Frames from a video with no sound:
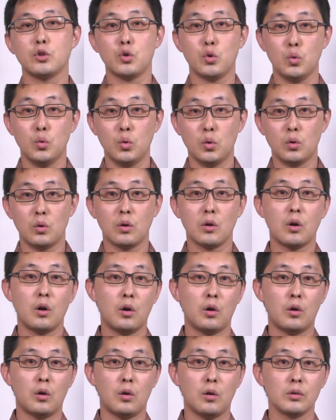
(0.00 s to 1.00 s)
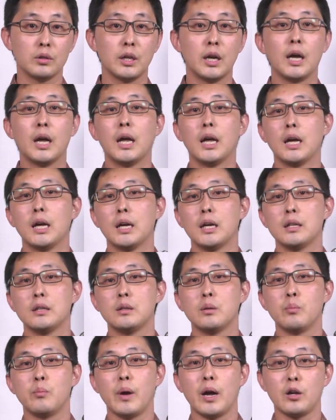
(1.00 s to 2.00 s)
tool called the
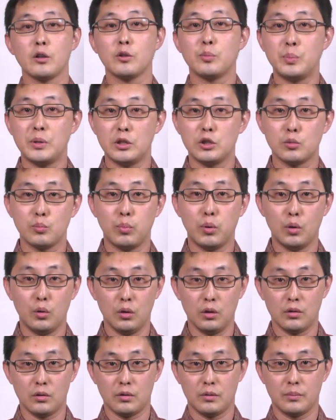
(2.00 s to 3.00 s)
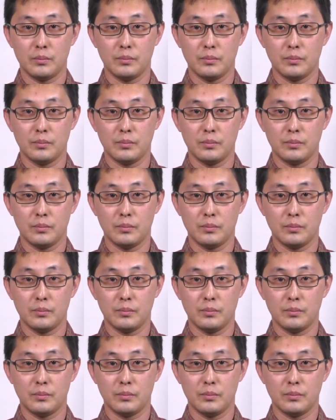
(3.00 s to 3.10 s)
mouthpiece puller.